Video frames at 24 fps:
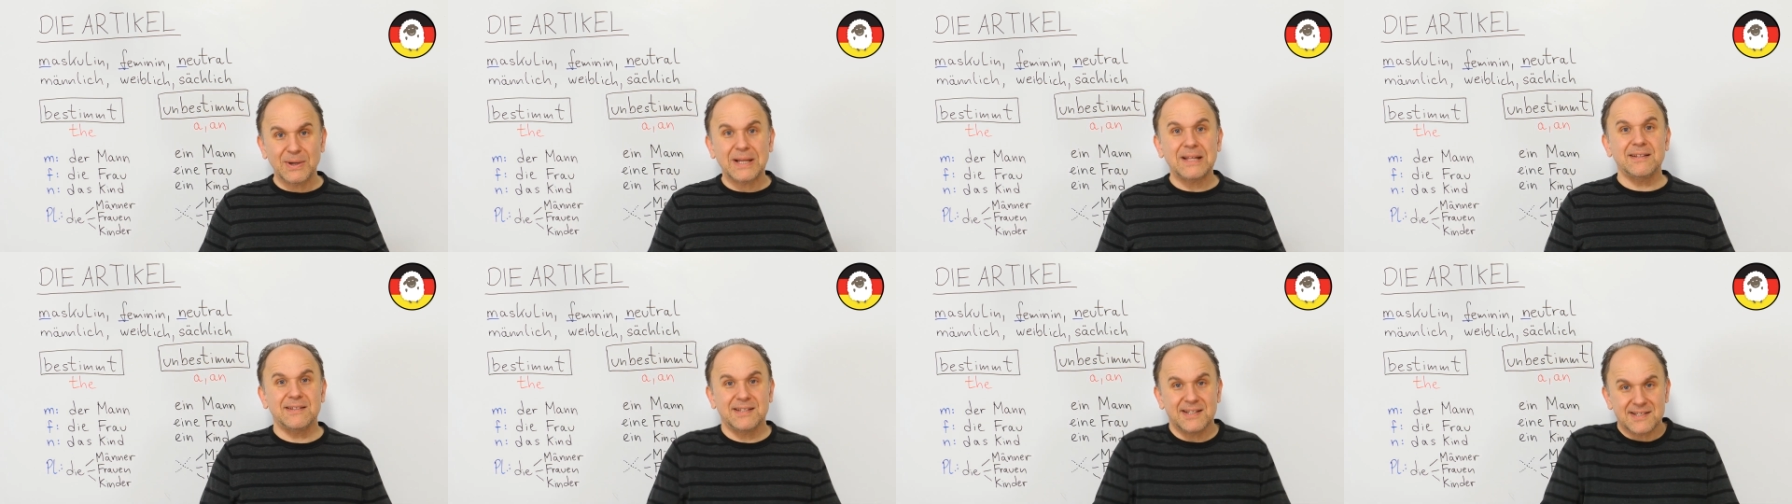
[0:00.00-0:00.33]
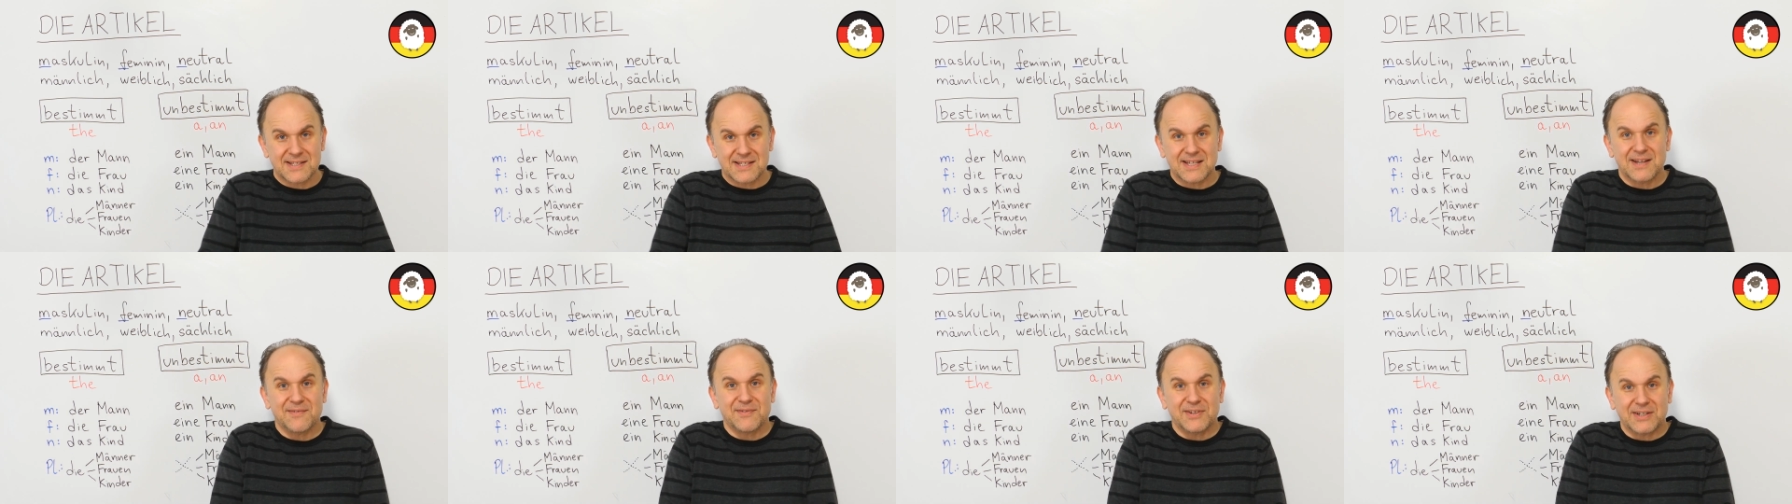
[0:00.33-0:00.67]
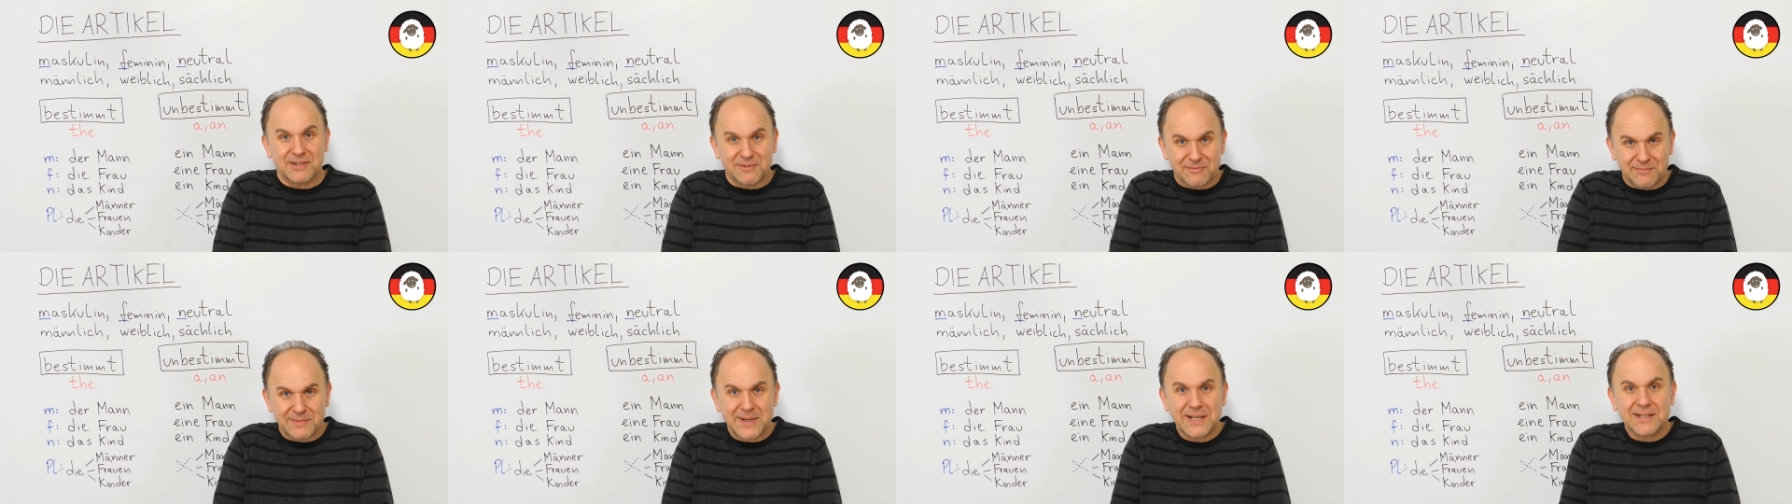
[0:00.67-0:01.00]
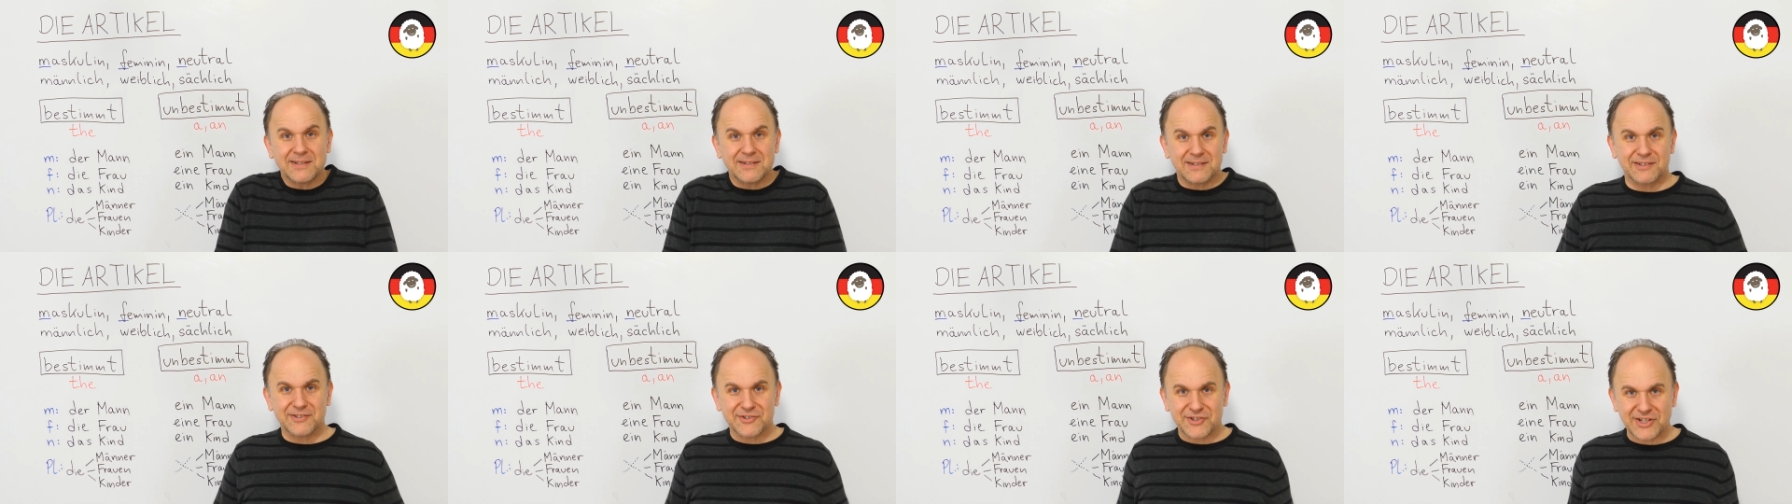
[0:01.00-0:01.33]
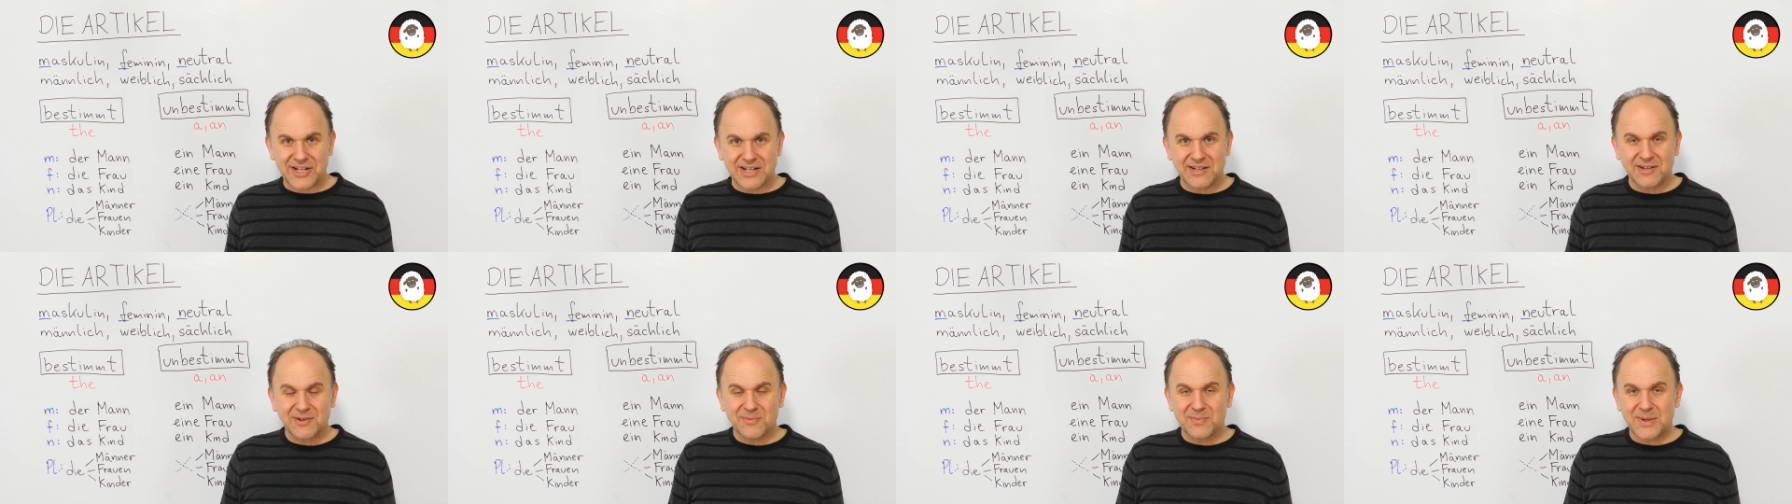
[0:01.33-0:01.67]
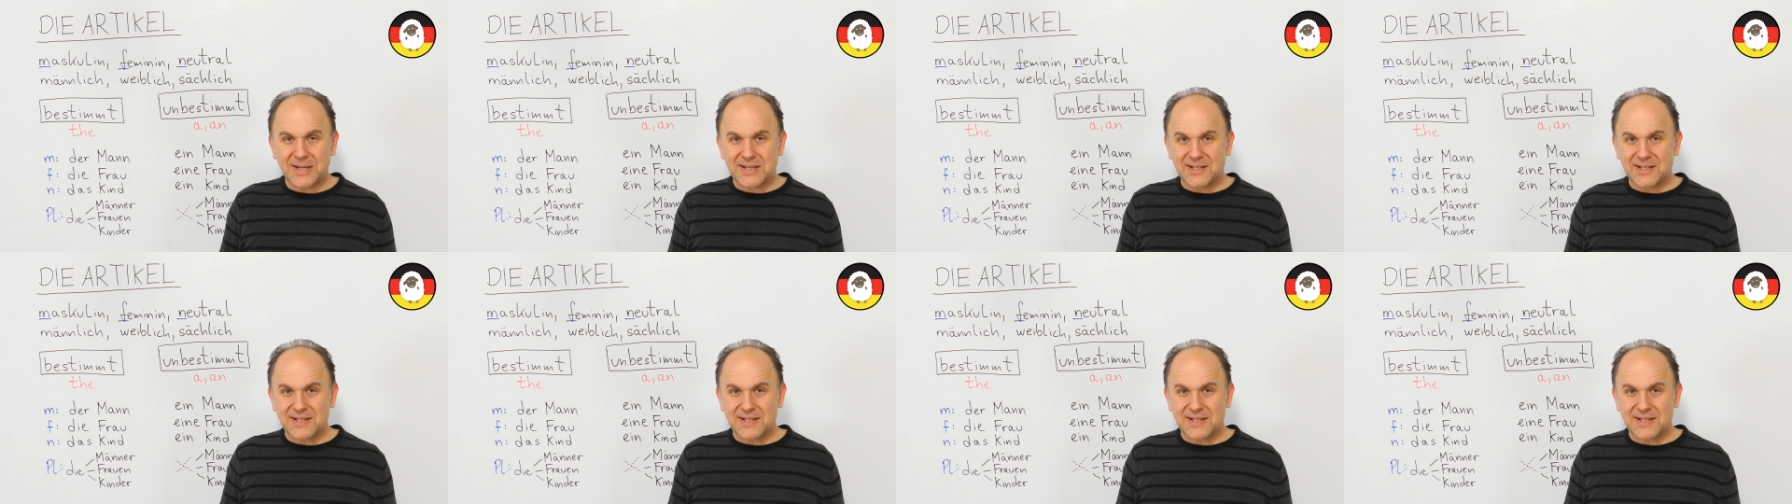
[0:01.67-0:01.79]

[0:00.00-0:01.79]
Well, it does have a grammatical gender,